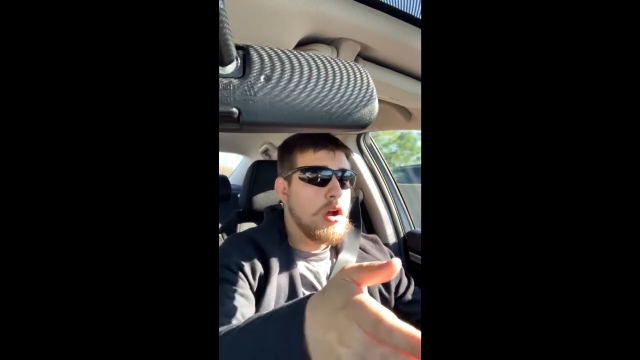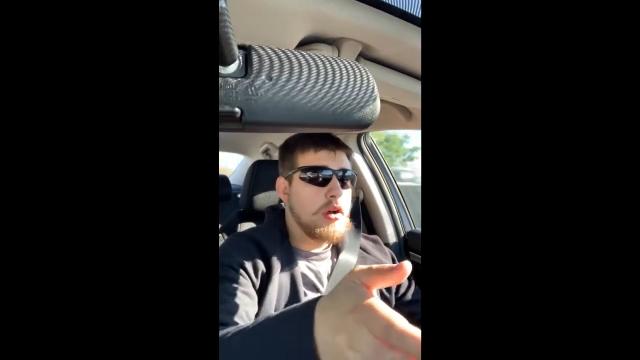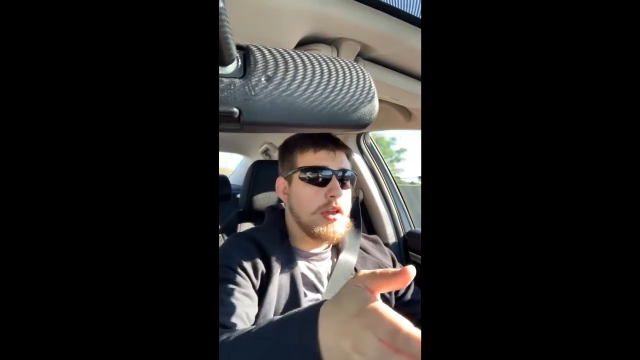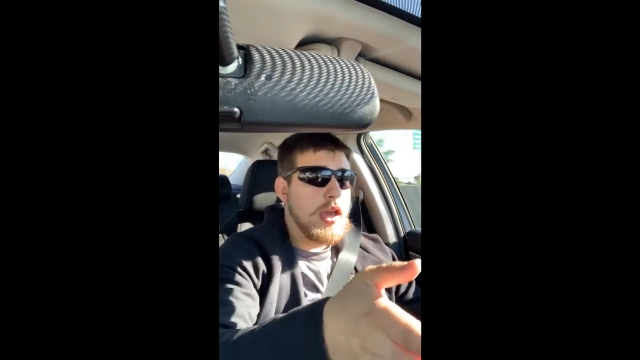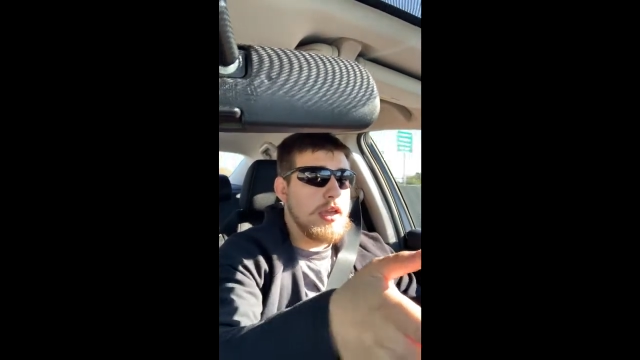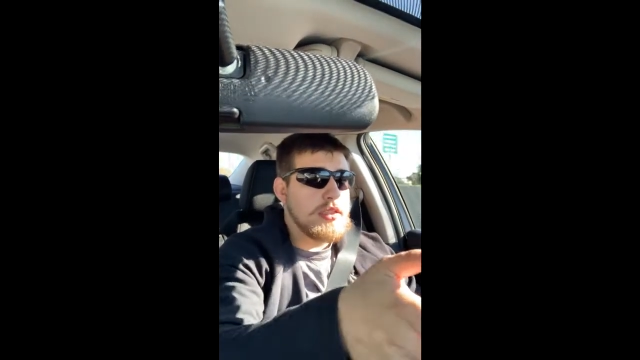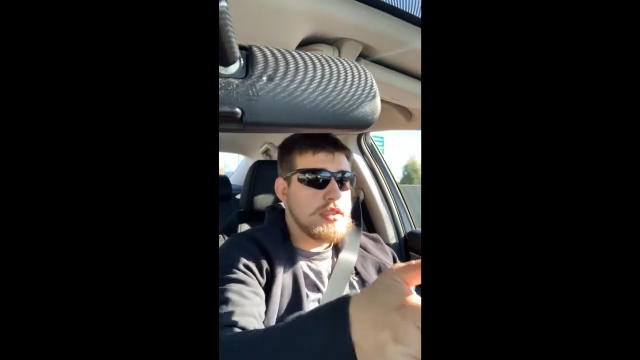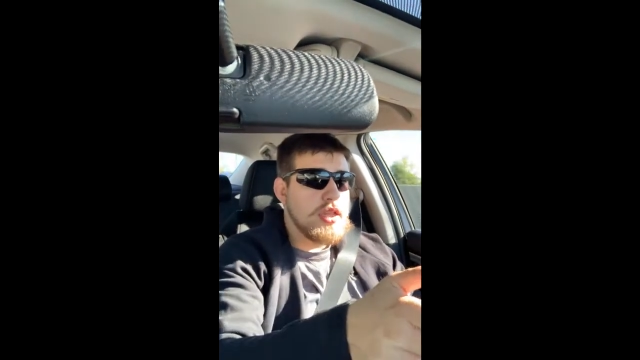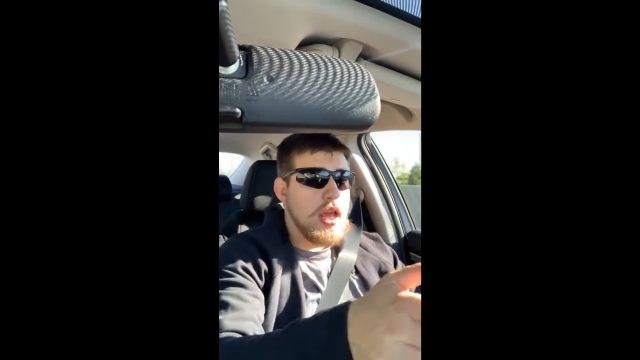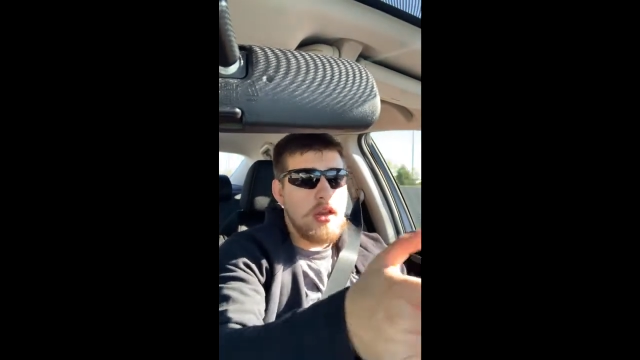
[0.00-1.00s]
Okay, get
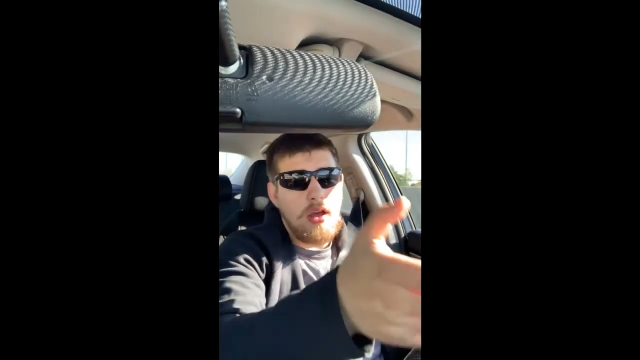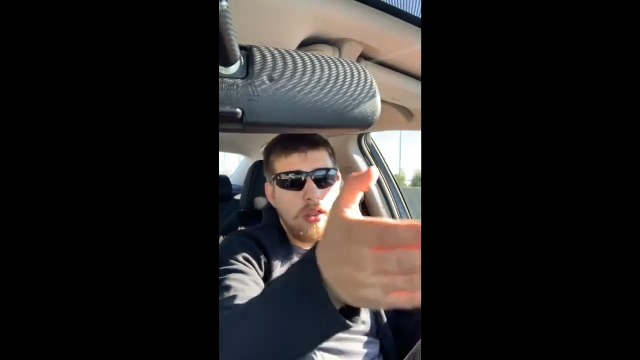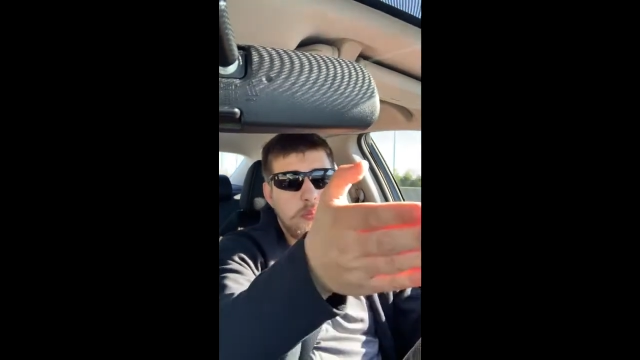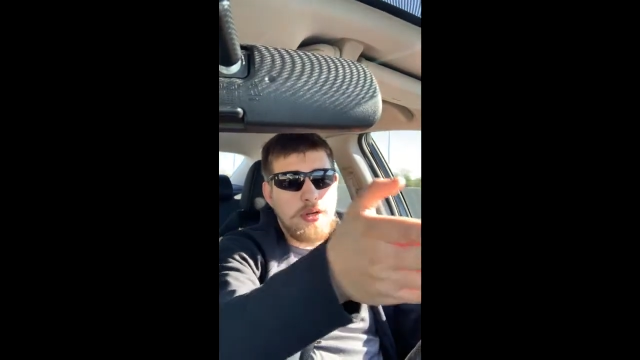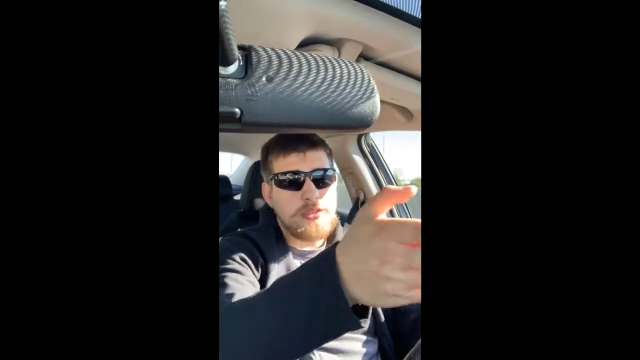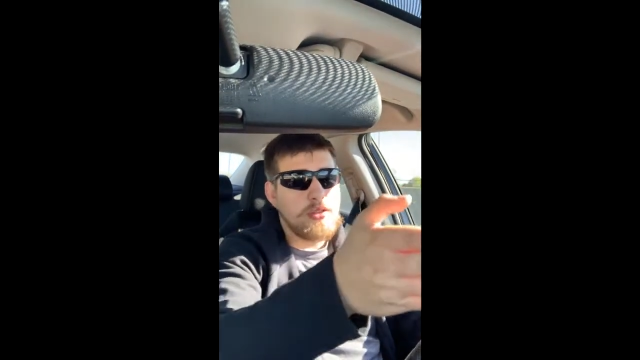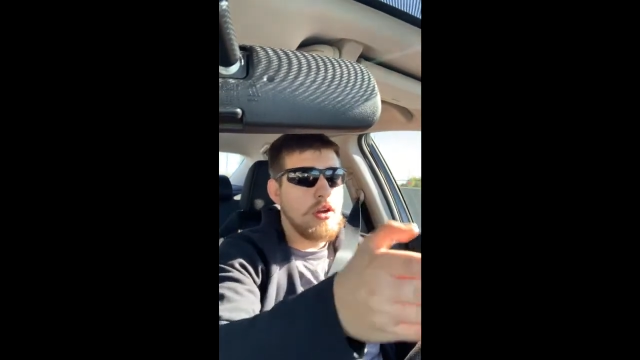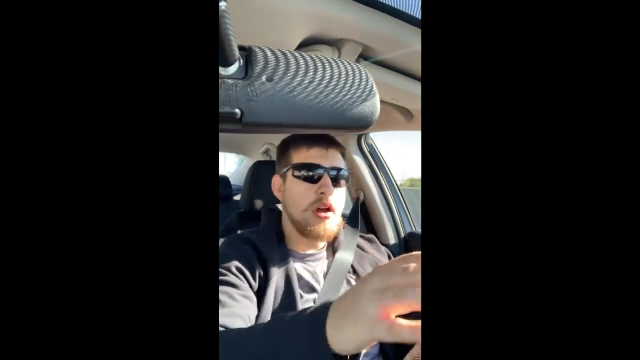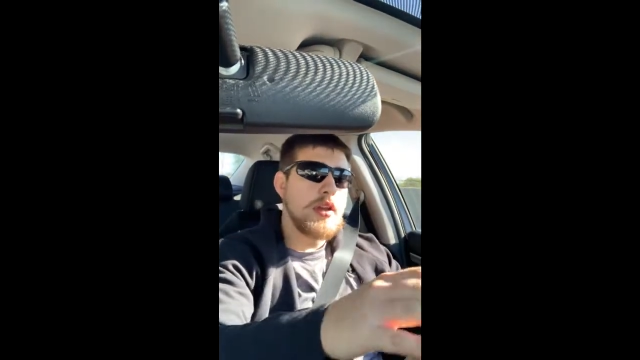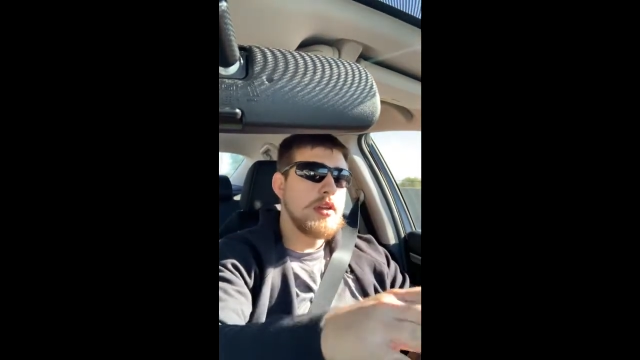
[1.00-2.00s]
set. Other person
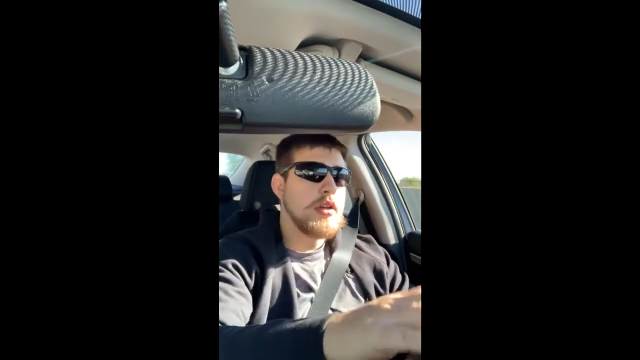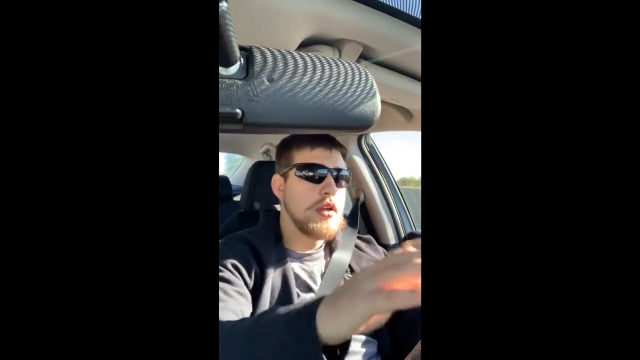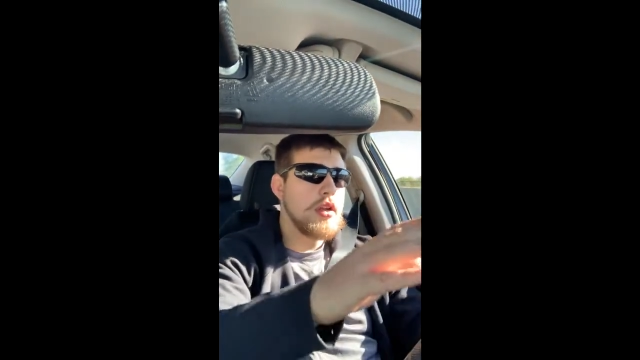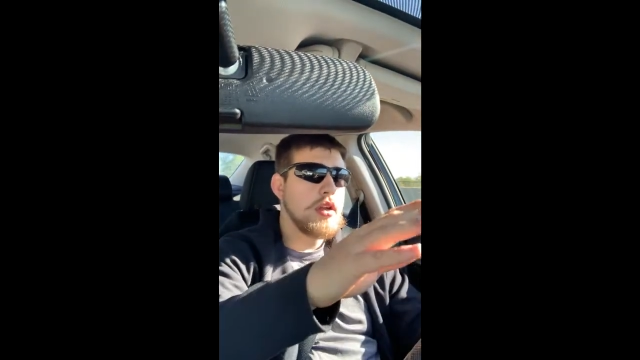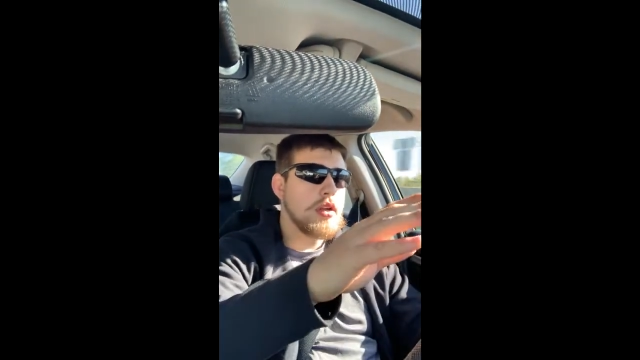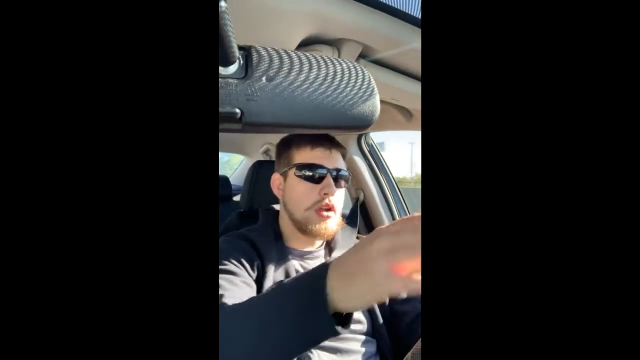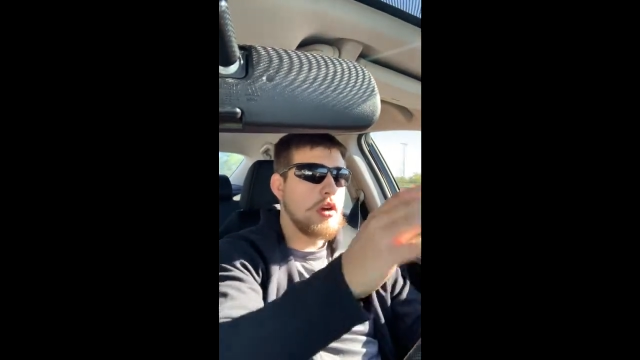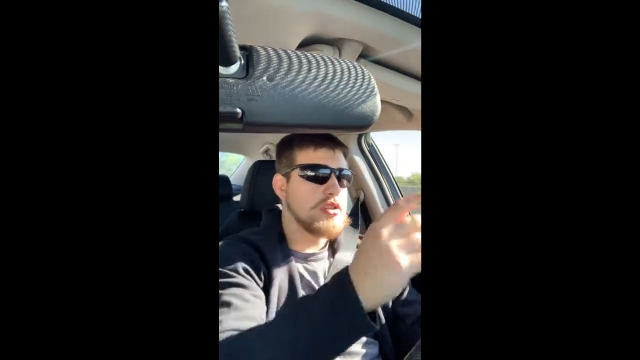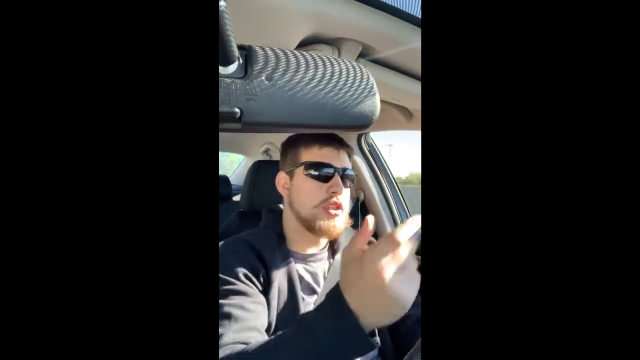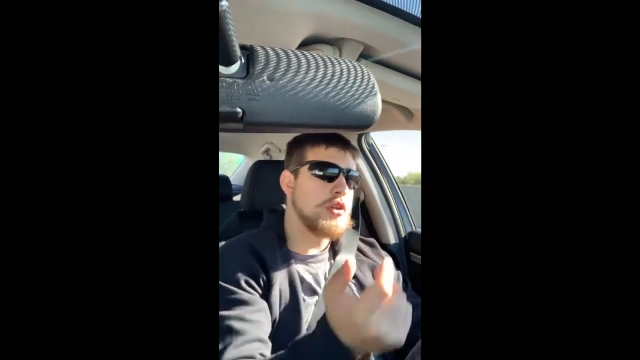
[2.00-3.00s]
on.
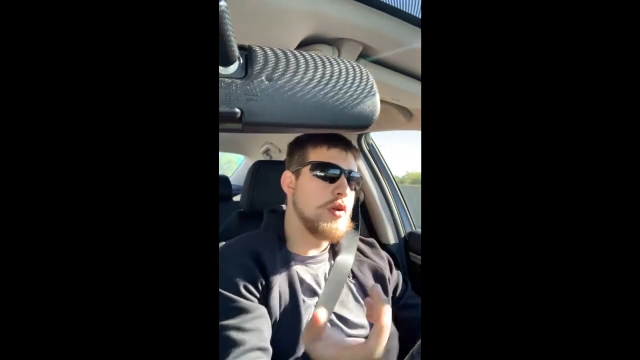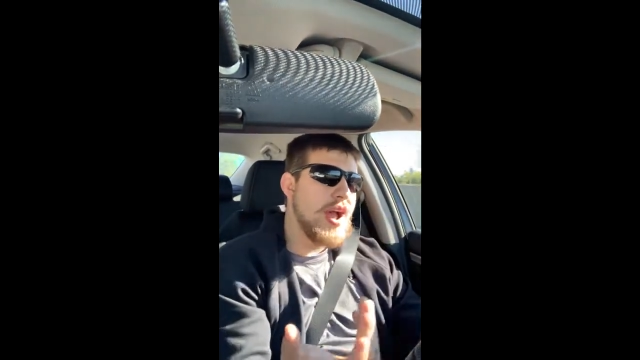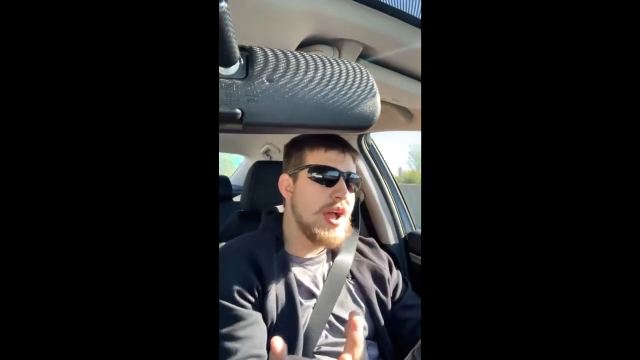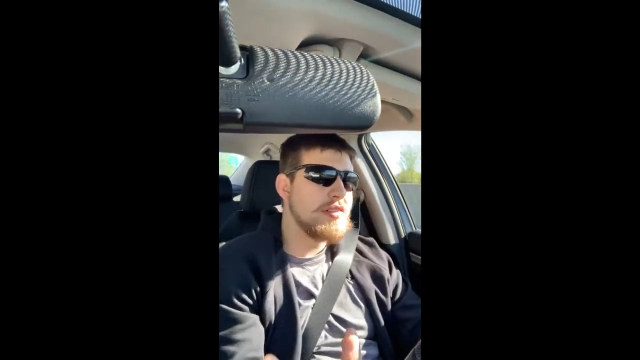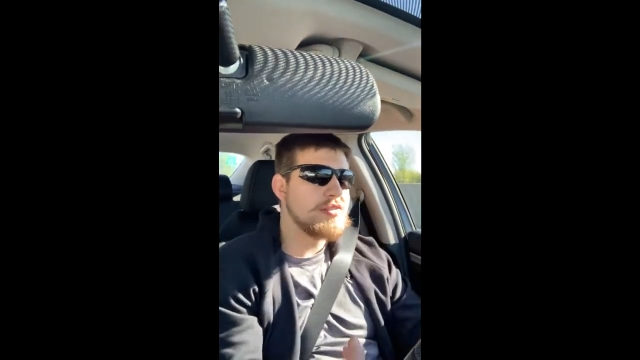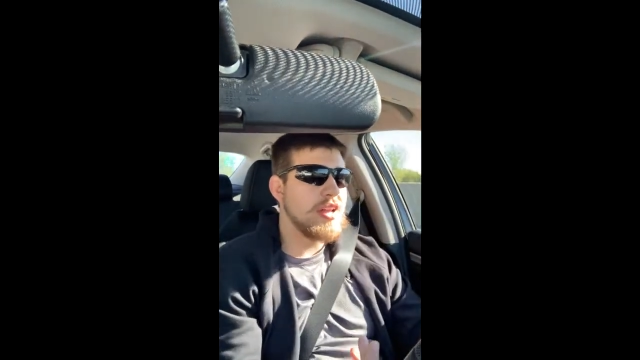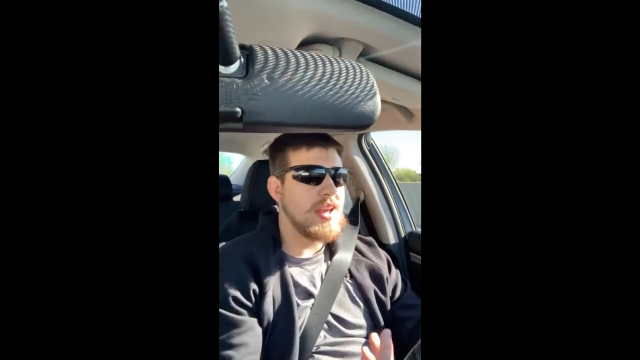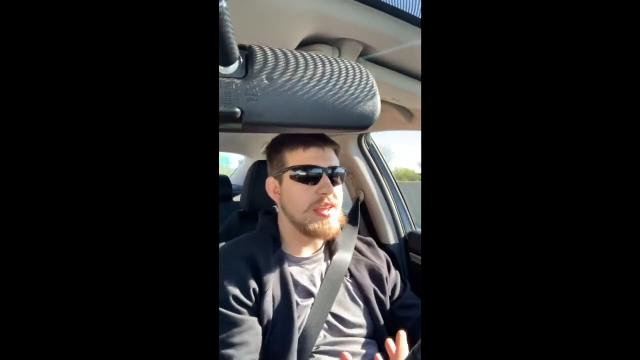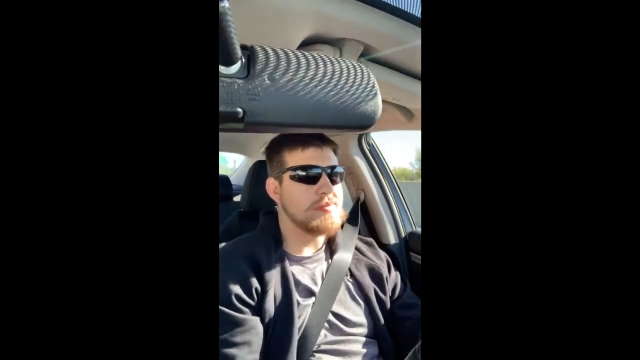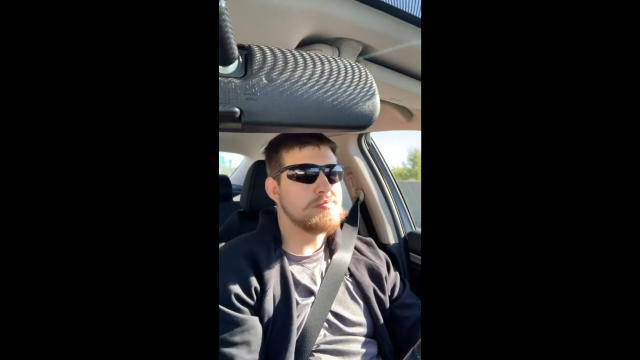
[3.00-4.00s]
Go. So you have, like,